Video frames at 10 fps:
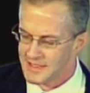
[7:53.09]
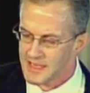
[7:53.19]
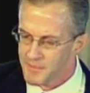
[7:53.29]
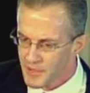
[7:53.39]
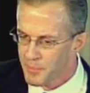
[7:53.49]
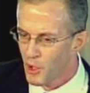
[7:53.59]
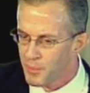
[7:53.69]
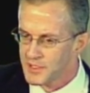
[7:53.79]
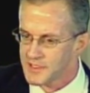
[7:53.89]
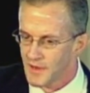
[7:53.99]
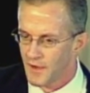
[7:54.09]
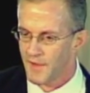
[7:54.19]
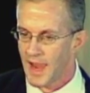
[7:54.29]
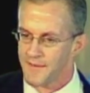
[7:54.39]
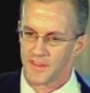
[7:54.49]
He said, the purpose of
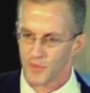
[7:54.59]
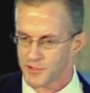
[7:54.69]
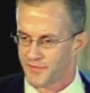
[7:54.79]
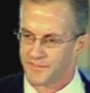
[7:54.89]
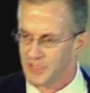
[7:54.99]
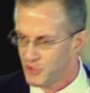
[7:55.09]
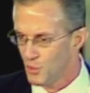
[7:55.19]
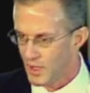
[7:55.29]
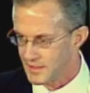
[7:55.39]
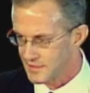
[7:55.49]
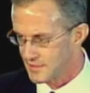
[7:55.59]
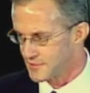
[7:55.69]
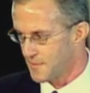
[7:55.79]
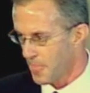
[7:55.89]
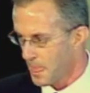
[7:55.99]
having those 52
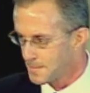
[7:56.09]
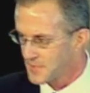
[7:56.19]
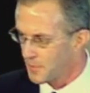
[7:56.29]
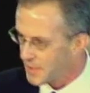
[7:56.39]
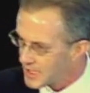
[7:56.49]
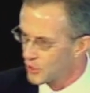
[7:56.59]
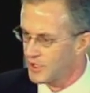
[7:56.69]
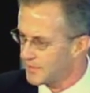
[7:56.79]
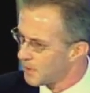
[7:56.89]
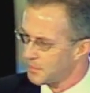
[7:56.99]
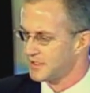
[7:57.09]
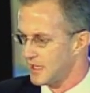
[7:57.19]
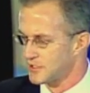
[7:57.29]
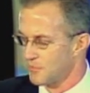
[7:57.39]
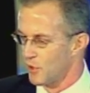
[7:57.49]
witnesses appear and give public
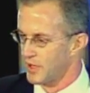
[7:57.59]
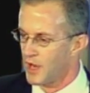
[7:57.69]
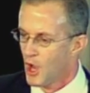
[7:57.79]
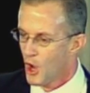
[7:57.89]
testimony